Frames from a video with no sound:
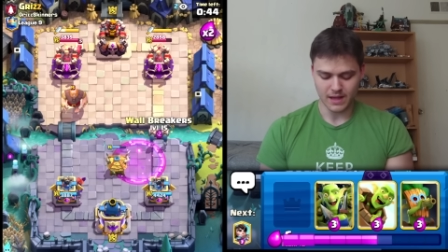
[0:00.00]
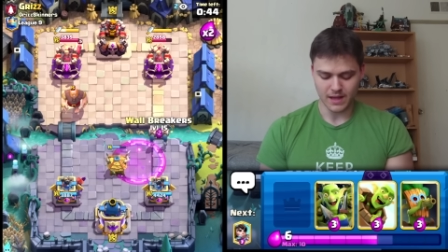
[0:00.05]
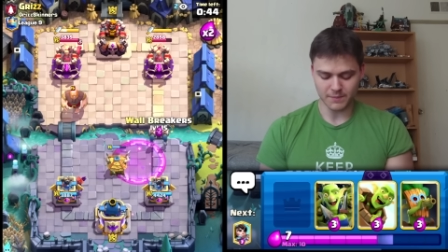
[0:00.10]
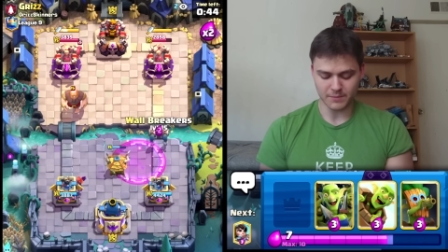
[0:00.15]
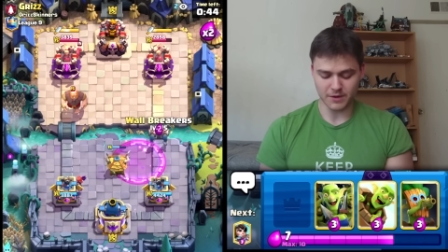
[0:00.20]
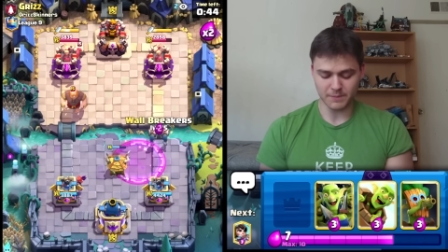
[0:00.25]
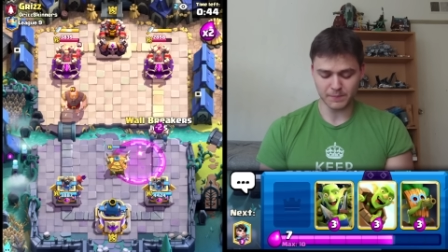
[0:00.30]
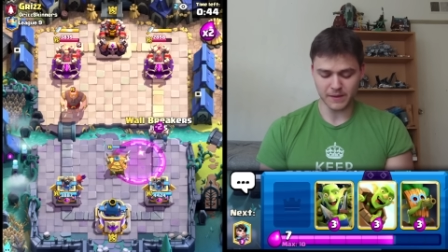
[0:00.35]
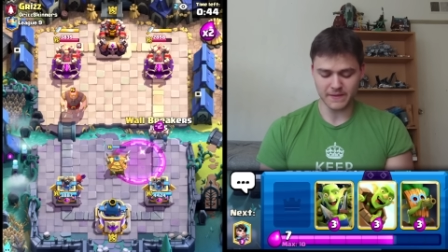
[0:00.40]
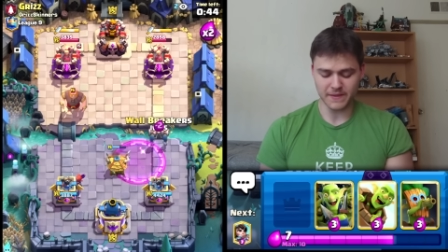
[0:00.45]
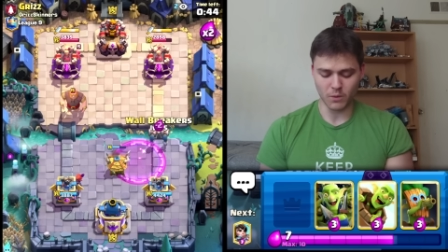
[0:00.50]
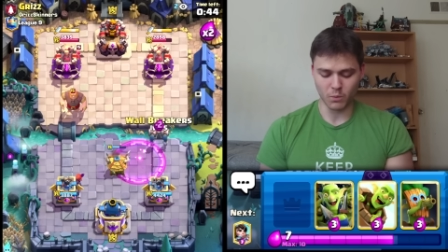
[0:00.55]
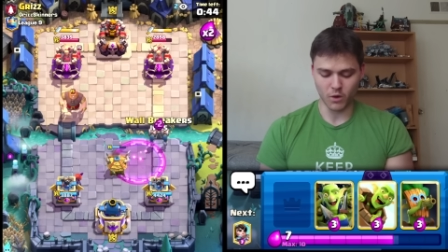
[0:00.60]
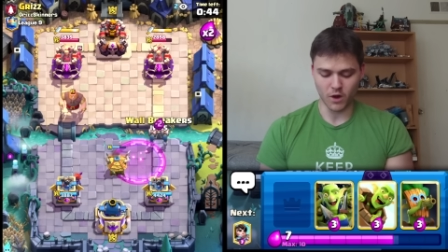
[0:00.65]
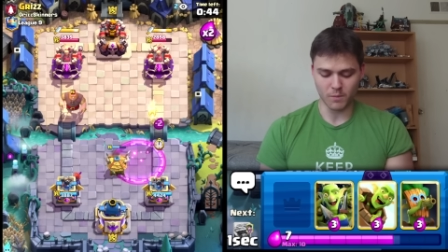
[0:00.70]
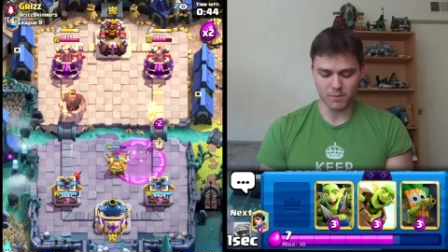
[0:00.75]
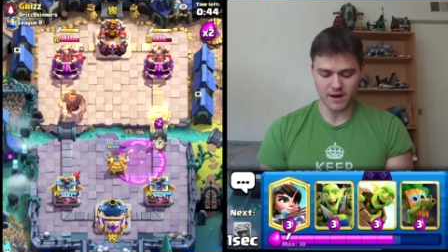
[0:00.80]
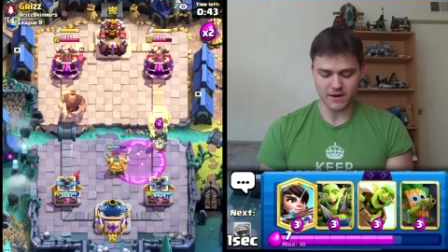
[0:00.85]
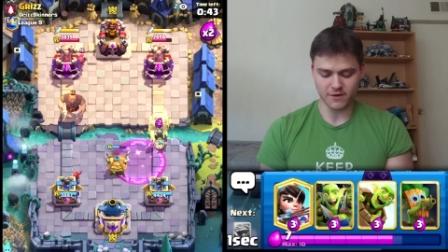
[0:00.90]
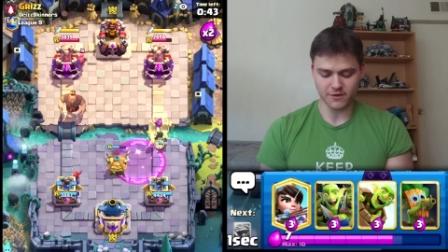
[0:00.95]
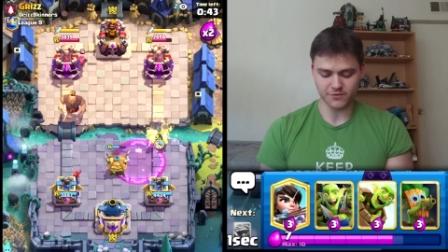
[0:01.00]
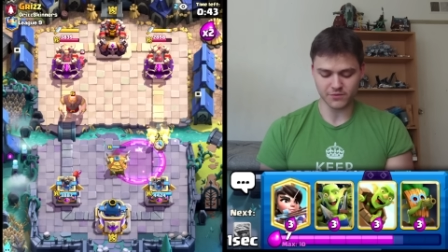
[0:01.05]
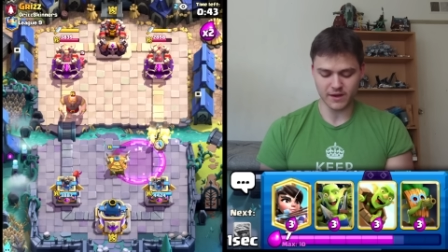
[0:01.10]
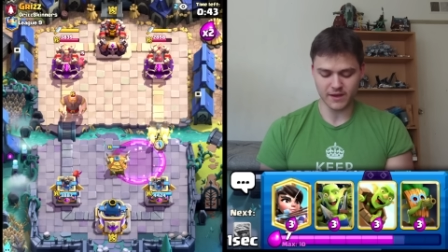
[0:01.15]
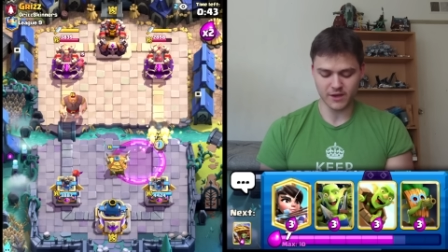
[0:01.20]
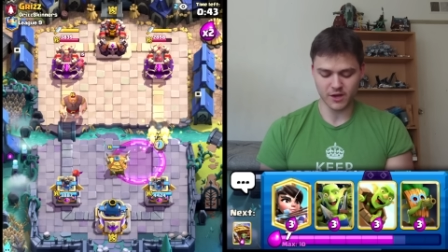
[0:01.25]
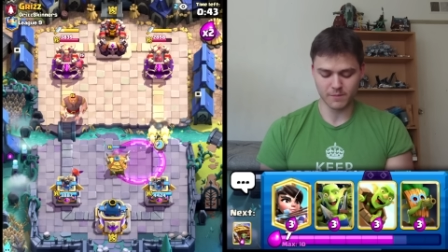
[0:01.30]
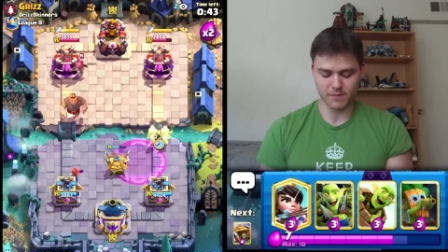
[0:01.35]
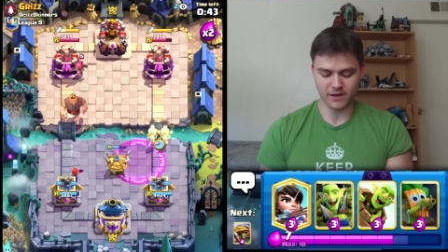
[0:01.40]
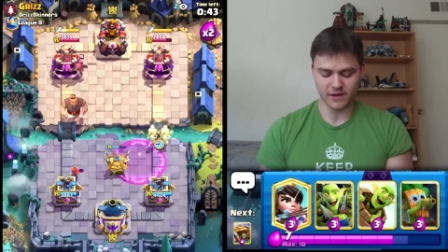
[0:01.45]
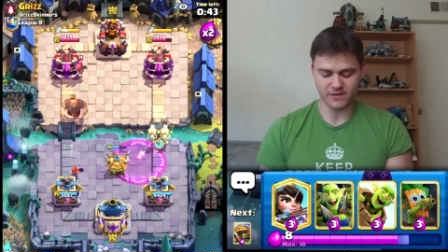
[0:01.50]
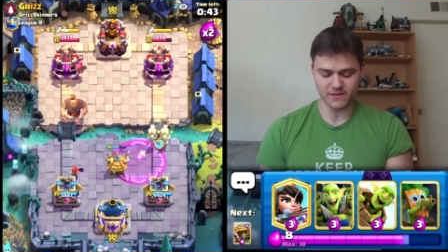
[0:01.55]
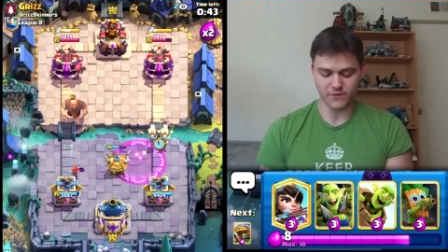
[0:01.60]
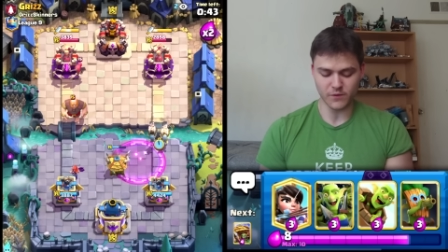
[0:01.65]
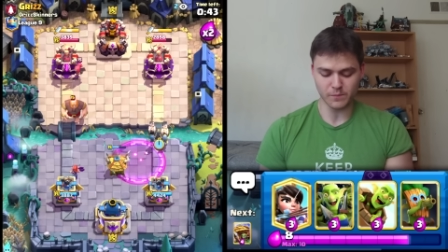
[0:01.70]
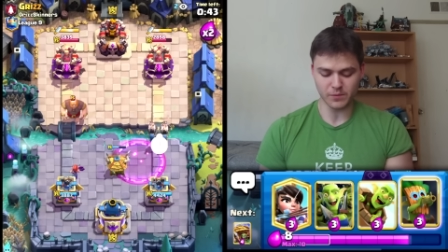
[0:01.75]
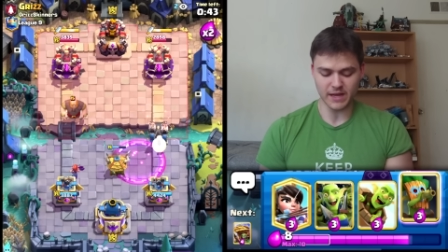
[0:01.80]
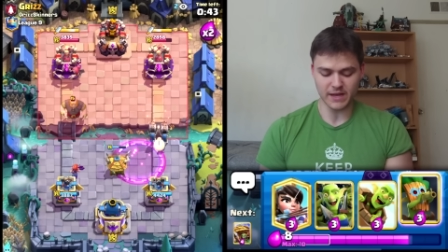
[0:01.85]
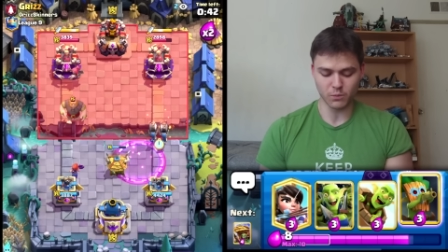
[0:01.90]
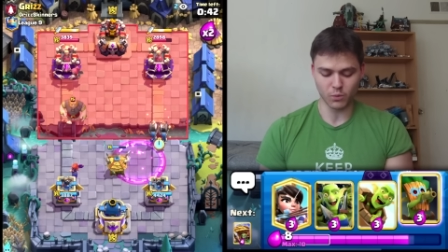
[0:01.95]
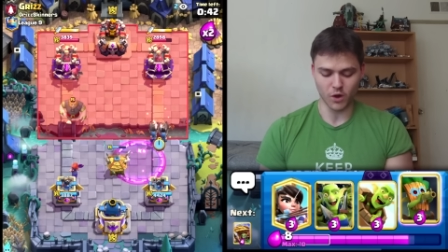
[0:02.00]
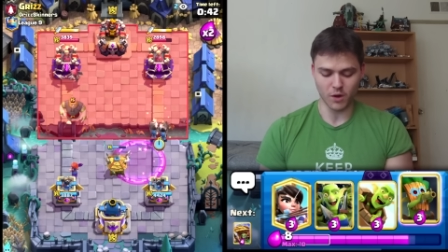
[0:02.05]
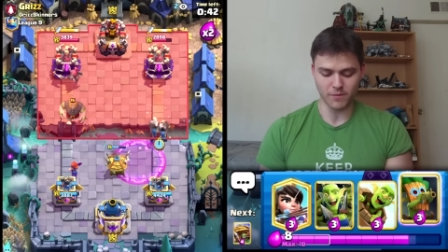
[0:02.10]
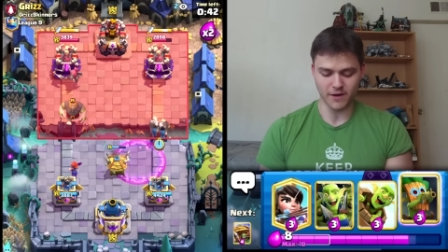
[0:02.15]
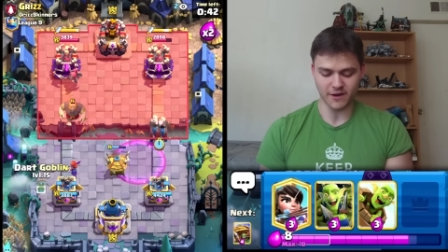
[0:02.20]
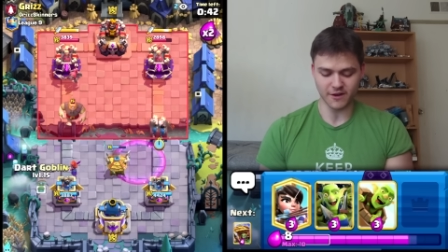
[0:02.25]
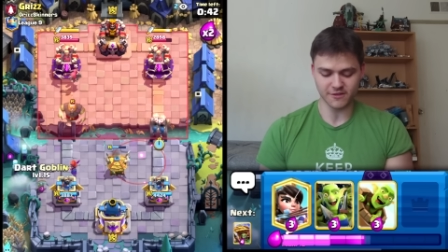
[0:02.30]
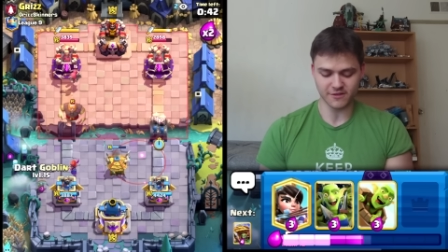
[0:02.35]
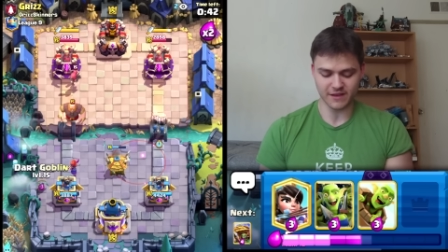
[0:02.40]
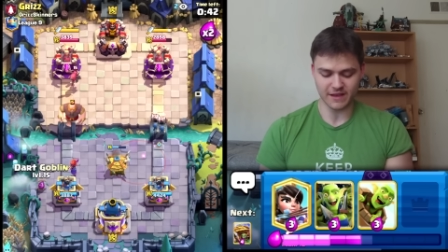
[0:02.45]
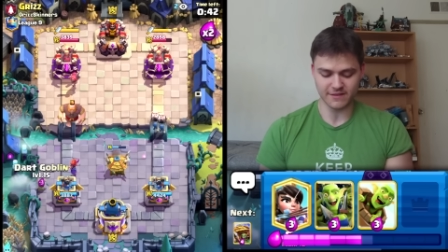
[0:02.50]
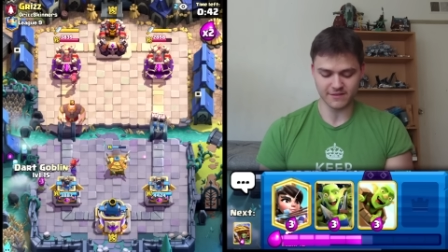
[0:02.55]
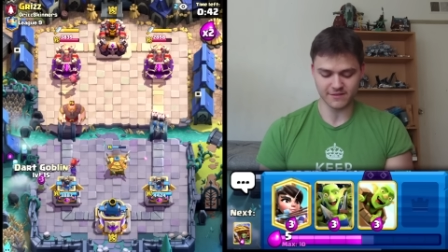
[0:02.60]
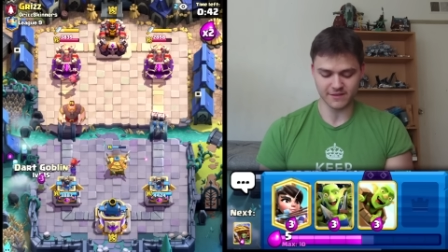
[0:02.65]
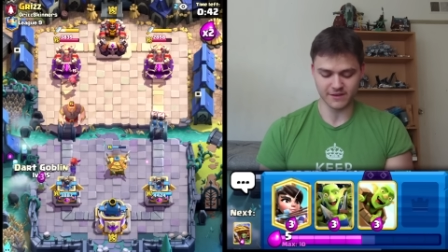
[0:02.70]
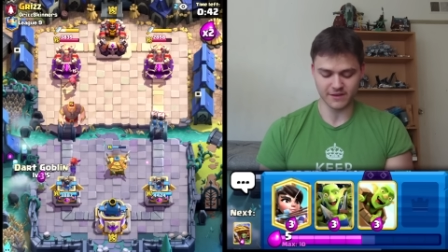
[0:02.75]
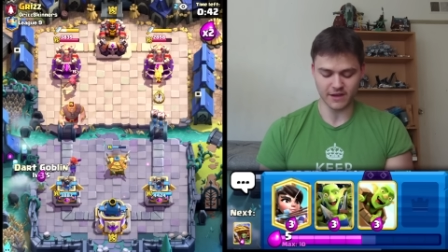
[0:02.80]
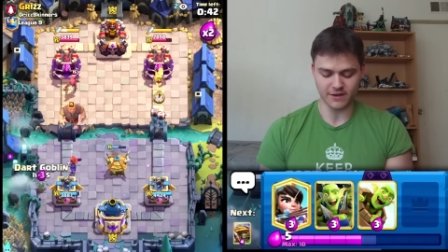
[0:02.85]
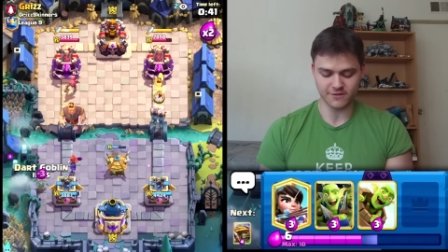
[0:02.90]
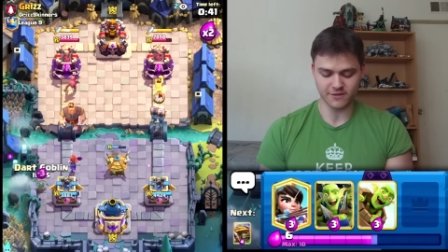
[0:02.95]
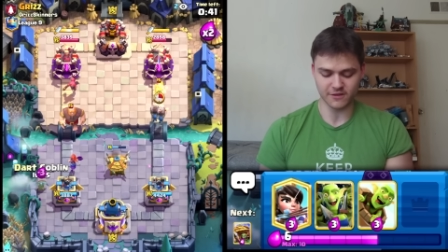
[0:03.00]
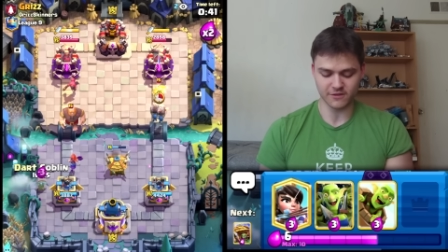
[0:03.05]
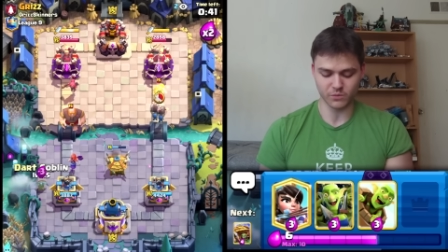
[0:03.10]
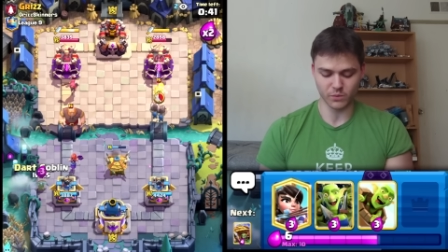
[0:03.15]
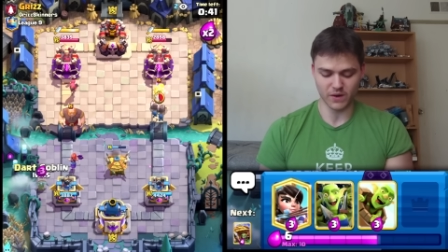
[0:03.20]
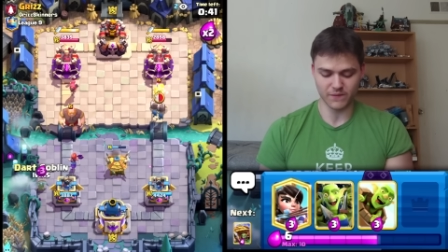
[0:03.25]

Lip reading: I'm going to play the Wall Breakers right here because if you play Wall Breakers against the Duchess,